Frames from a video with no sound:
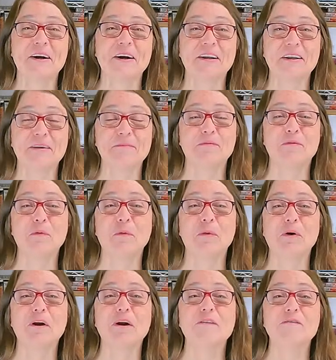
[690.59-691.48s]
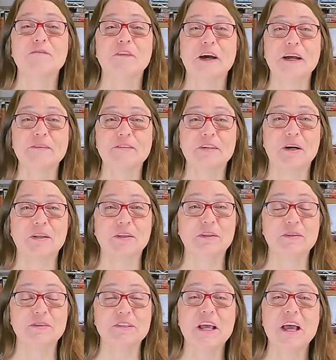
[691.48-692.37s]
on them for
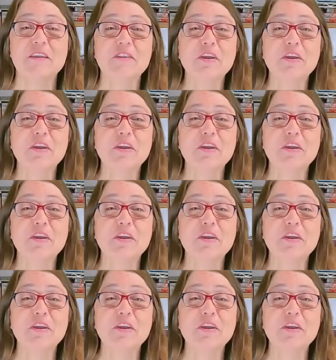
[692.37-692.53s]
$5.